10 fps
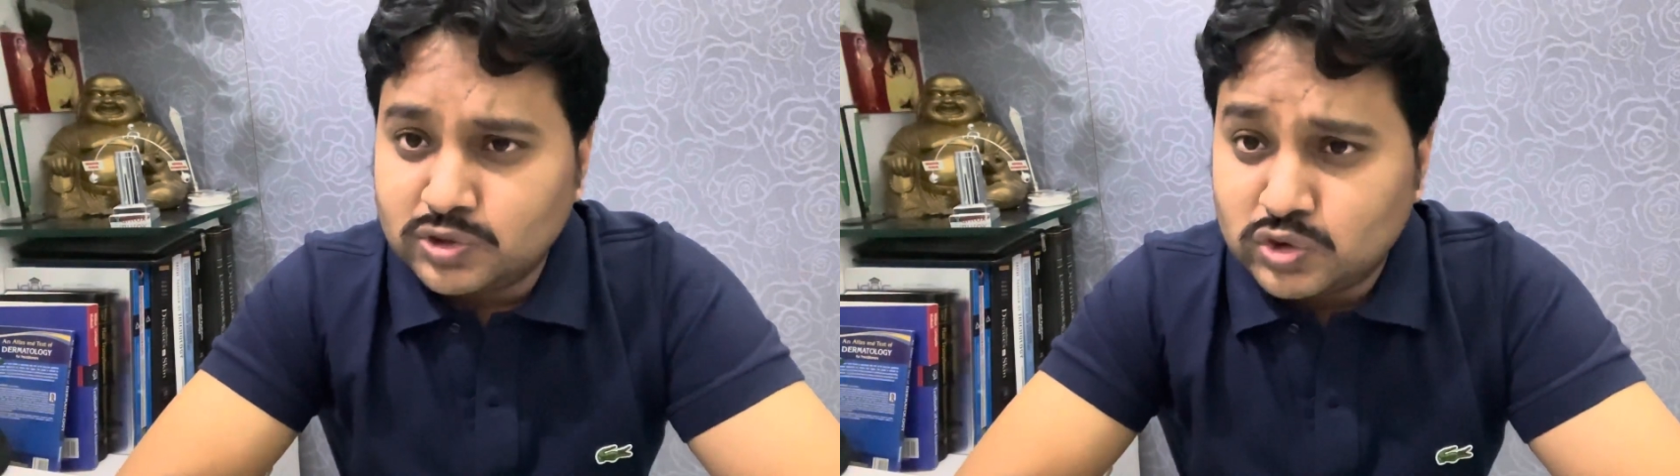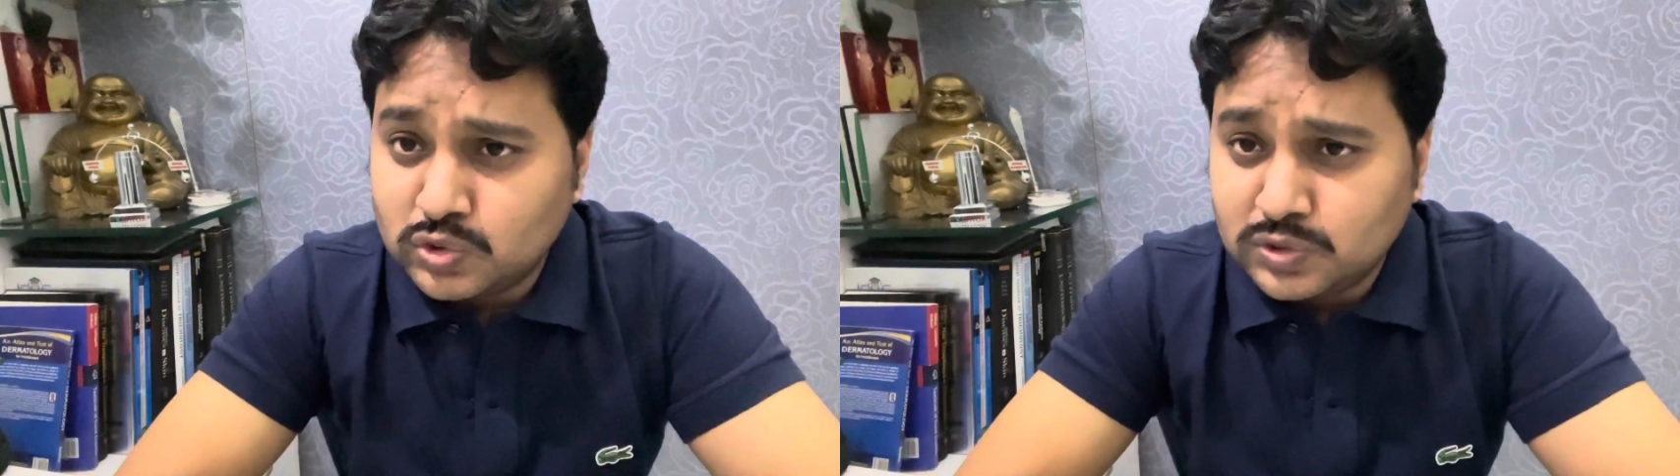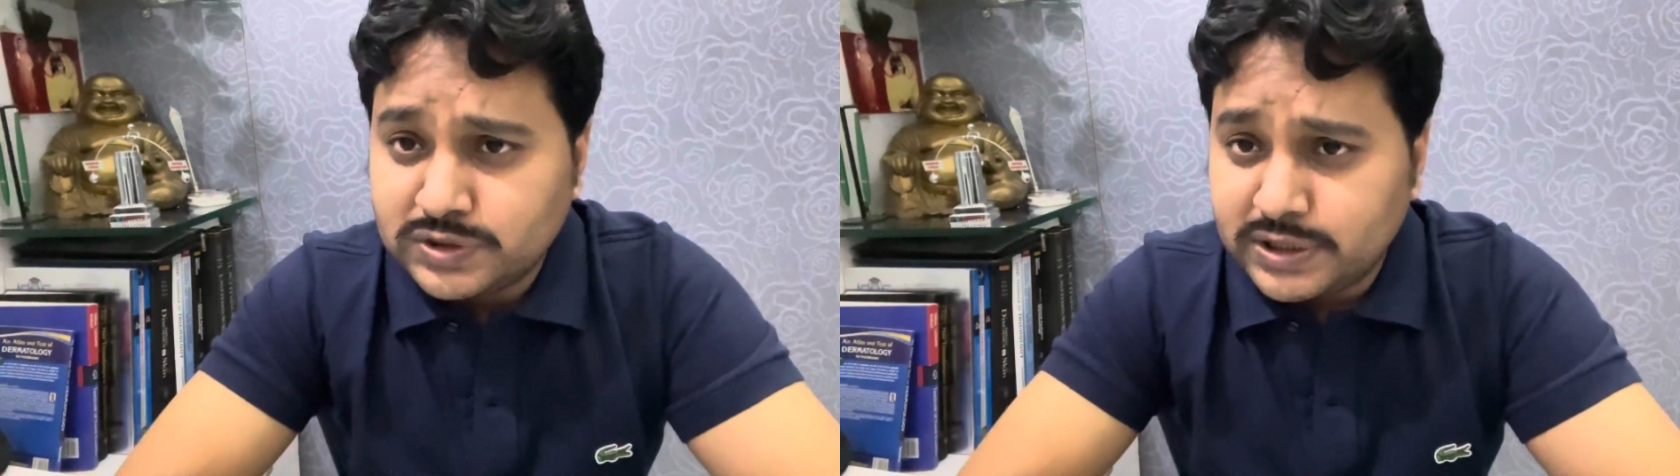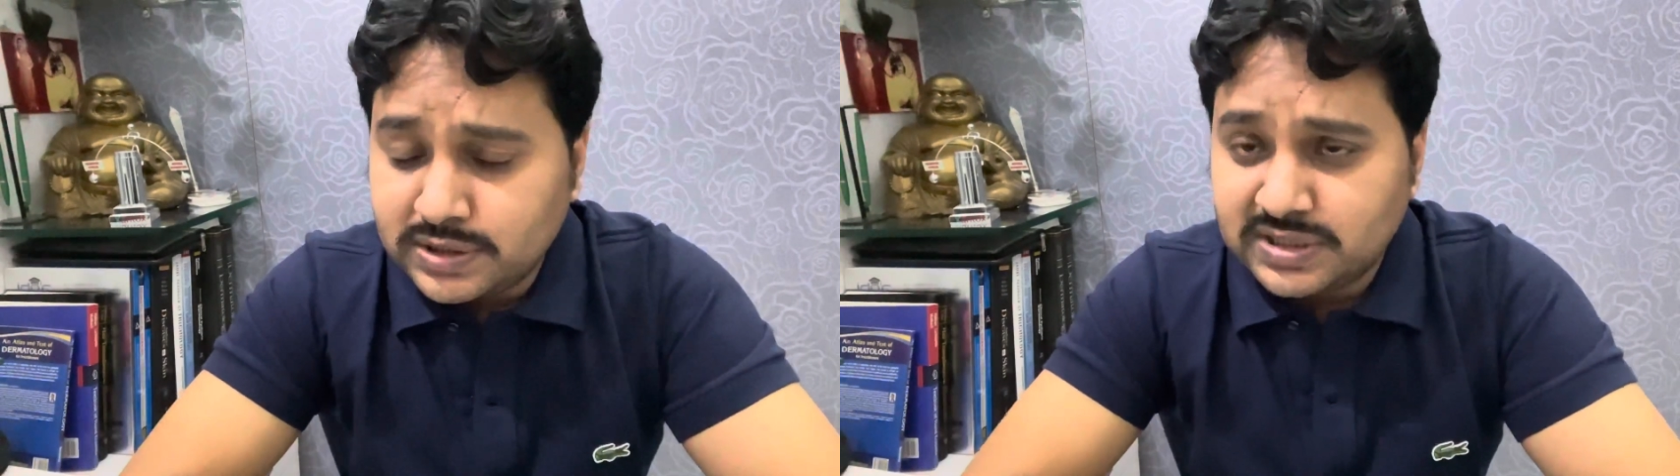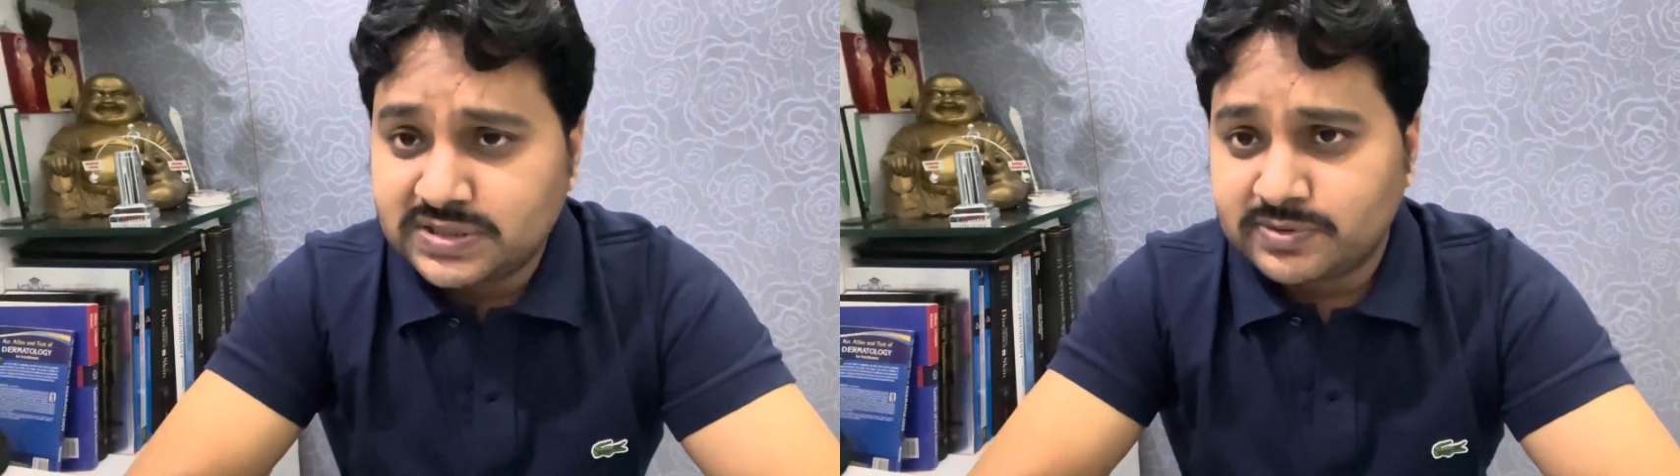choose in
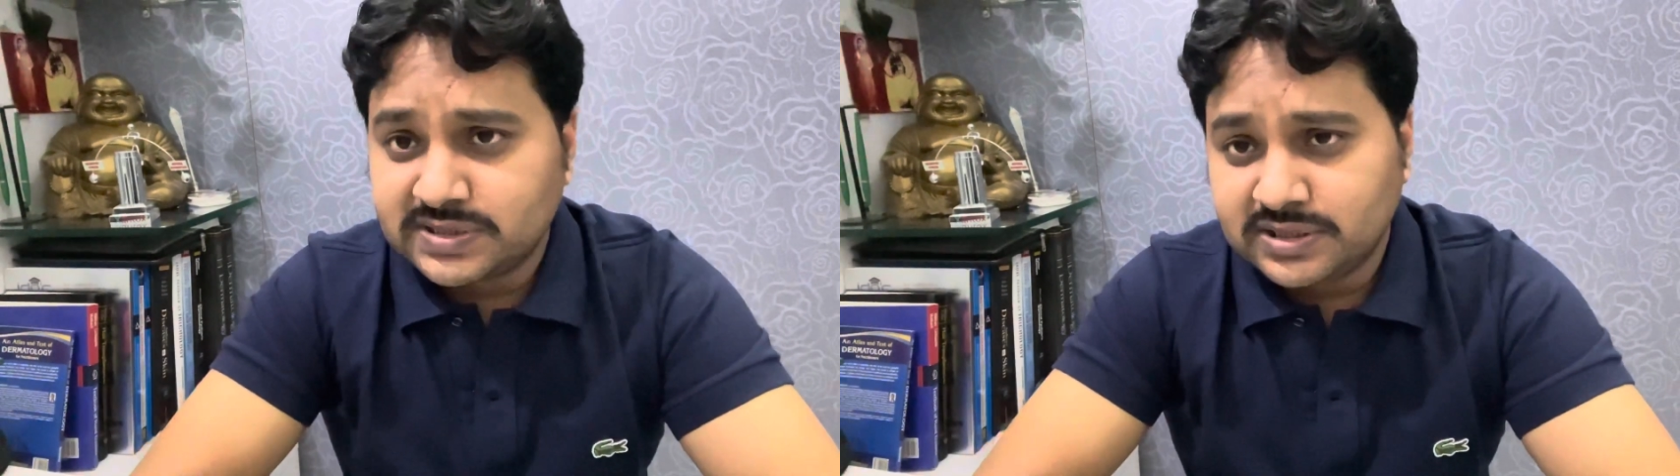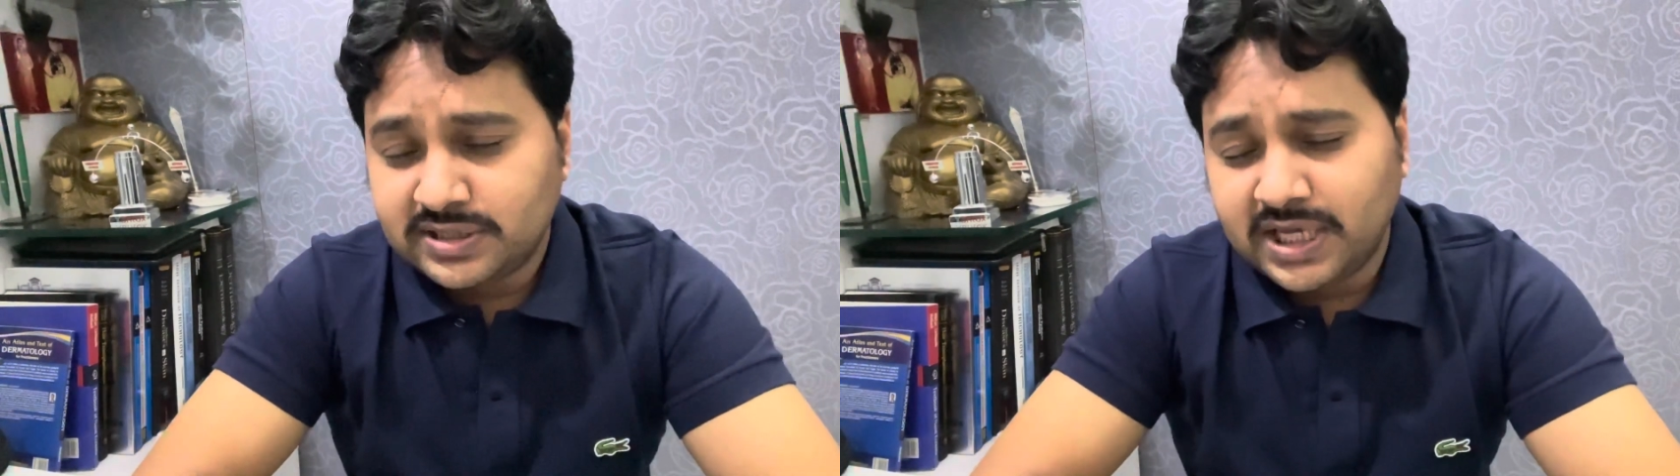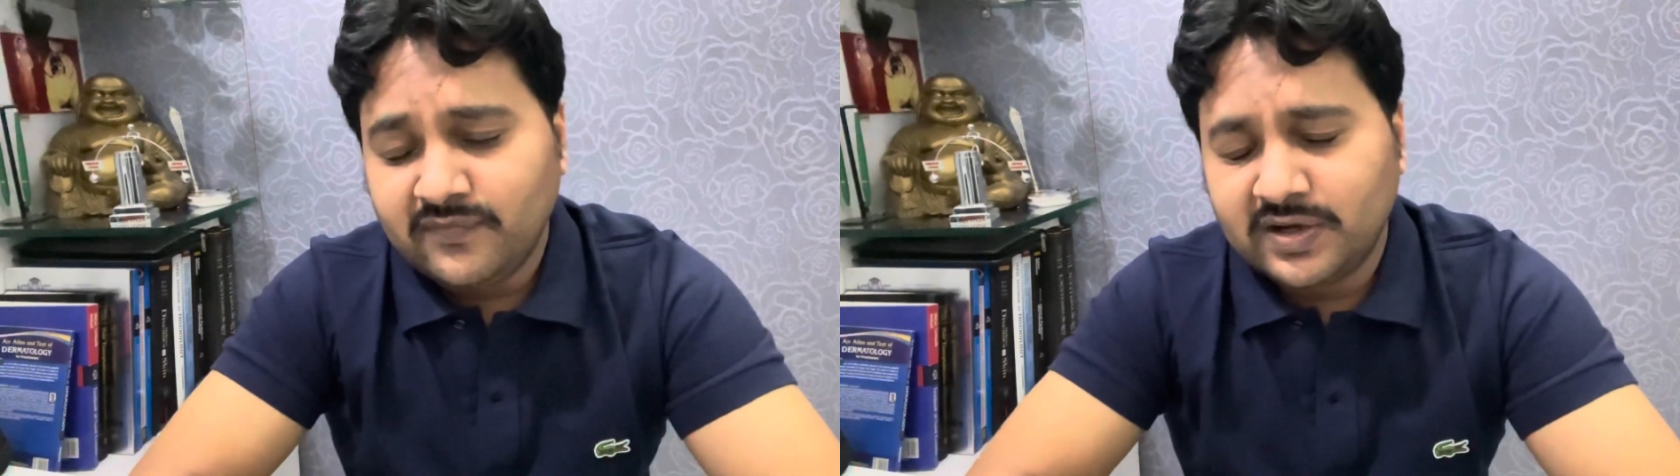this present time when